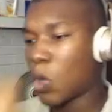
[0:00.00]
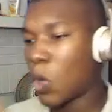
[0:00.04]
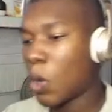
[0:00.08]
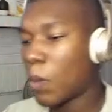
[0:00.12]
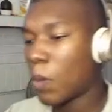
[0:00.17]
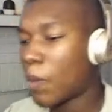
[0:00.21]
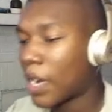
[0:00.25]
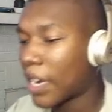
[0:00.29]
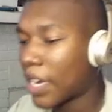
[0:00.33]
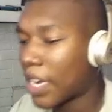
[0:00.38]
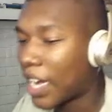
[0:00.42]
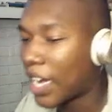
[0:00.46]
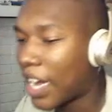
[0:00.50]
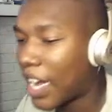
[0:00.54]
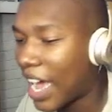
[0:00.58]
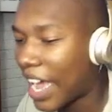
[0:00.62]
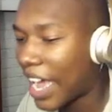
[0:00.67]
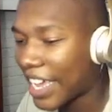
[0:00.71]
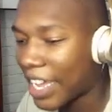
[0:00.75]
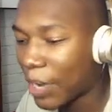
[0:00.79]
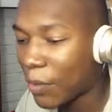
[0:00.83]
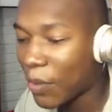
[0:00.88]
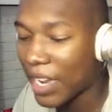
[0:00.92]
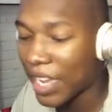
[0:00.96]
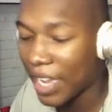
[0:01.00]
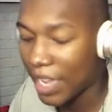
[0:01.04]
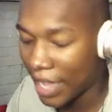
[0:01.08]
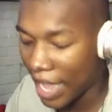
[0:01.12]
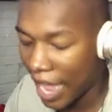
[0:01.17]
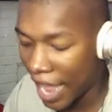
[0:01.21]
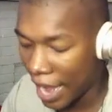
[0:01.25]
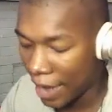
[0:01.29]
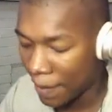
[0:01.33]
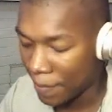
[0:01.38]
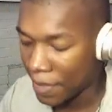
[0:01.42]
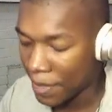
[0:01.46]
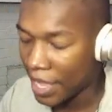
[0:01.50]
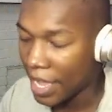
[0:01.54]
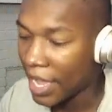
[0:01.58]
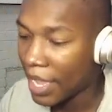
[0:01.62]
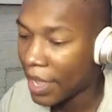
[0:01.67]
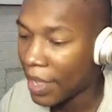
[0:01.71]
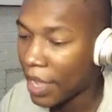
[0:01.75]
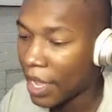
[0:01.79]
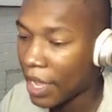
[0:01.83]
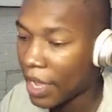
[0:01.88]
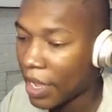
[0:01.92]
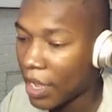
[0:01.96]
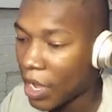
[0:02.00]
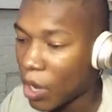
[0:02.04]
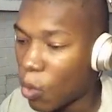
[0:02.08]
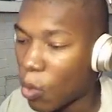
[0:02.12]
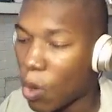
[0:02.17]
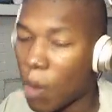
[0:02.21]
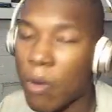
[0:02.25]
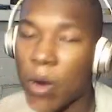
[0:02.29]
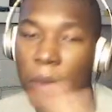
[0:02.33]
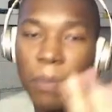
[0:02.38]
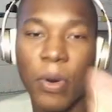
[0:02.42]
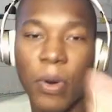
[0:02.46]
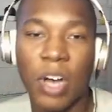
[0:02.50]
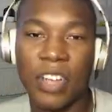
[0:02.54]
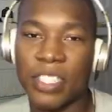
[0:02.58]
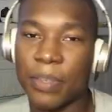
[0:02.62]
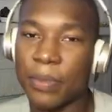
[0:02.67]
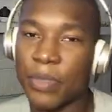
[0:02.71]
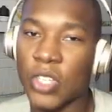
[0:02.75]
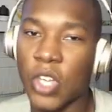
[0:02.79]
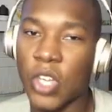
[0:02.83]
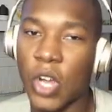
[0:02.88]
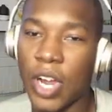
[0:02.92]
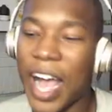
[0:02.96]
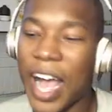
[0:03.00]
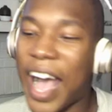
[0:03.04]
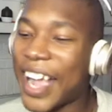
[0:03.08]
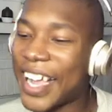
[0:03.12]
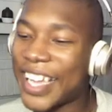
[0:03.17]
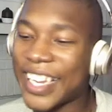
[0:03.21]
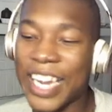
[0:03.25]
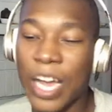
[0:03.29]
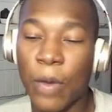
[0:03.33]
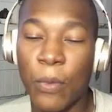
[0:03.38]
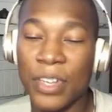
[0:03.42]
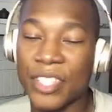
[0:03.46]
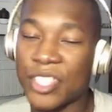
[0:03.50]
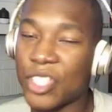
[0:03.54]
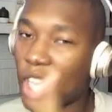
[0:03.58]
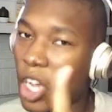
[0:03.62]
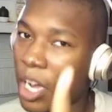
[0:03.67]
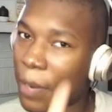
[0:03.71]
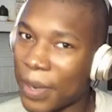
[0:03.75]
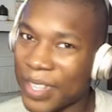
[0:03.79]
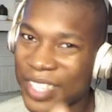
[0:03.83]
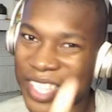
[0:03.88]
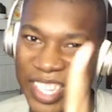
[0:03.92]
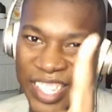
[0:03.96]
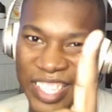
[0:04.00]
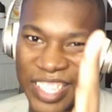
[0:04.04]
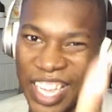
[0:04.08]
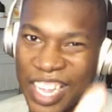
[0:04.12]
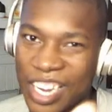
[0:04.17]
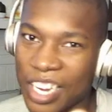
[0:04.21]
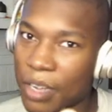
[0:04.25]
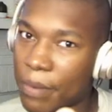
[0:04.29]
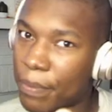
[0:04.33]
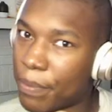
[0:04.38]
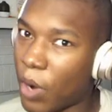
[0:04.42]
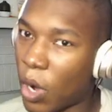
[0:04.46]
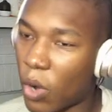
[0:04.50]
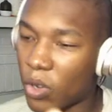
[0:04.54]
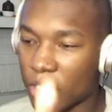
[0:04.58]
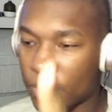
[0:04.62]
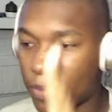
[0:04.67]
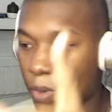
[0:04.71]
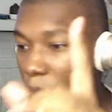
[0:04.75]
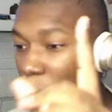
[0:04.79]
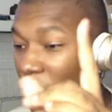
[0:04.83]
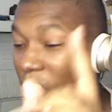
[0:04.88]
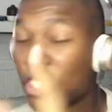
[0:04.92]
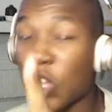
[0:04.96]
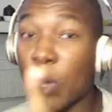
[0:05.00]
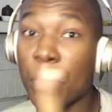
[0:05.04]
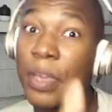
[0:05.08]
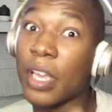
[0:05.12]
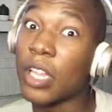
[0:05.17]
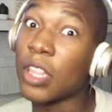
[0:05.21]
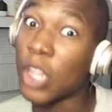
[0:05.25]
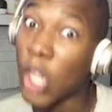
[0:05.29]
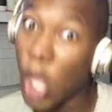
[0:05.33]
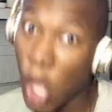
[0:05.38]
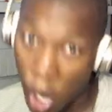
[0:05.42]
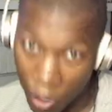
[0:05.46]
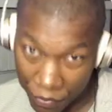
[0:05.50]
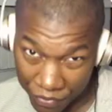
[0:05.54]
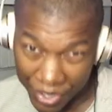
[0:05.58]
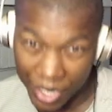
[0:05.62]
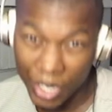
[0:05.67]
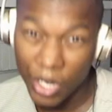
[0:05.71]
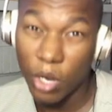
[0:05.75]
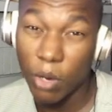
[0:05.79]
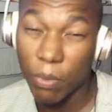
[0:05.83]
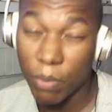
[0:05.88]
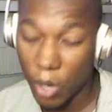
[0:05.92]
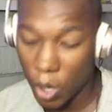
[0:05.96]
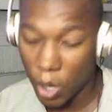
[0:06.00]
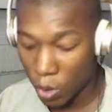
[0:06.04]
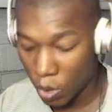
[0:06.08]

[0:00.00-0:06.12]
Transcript: Maybe oh my god, I can't wait. Hey, one more pause. I'm sorry. I cannot wait to talk about that stadium pulse, bro. It's gonna be a long video,